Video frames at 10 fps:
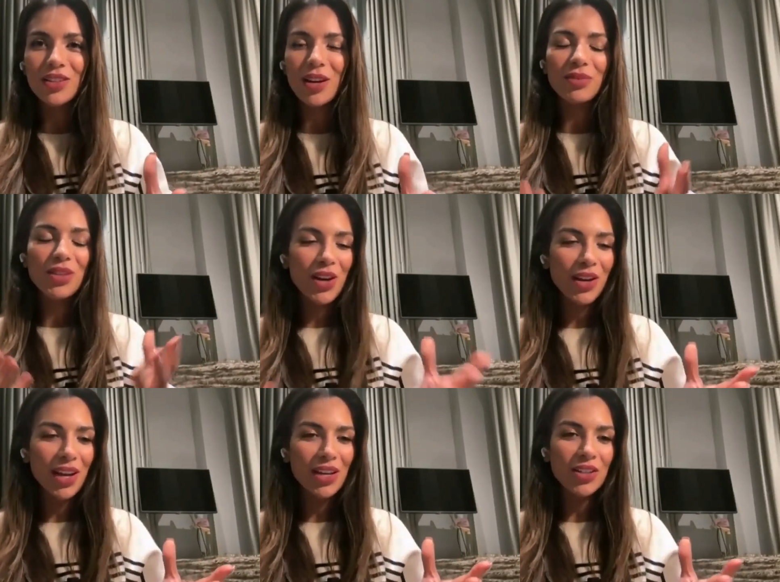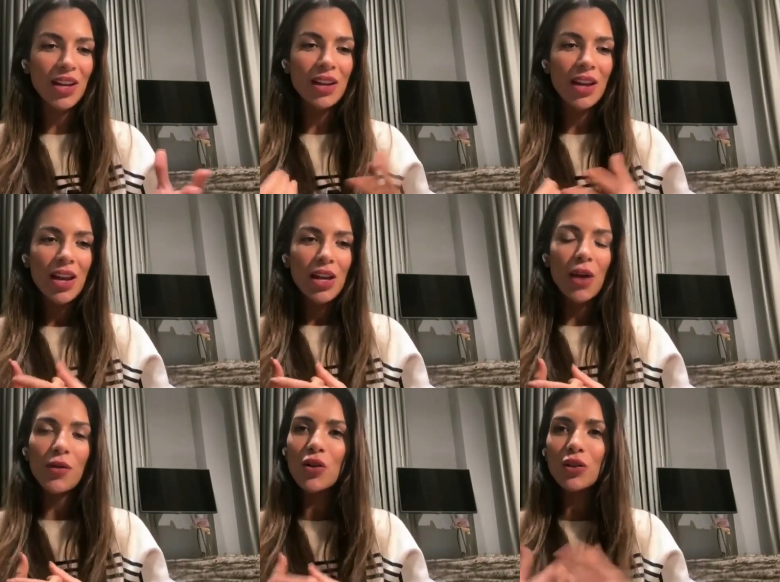I'm Turkish and
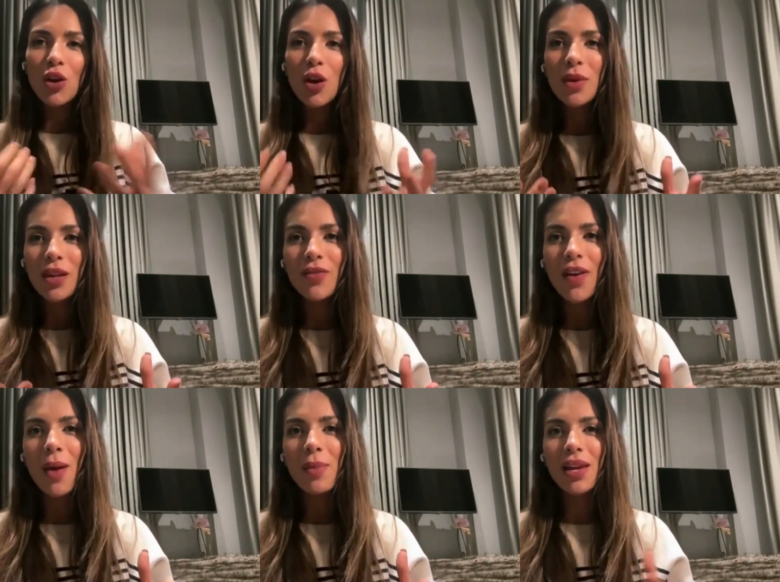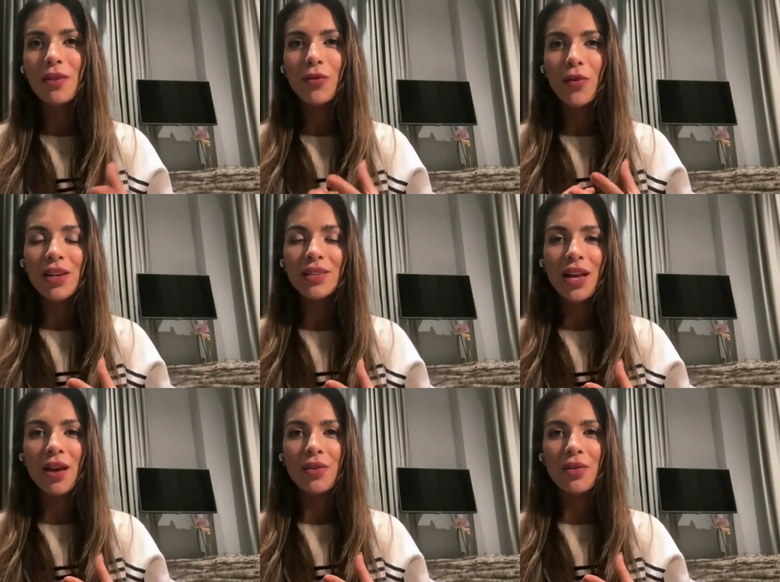I've got so many family and friends out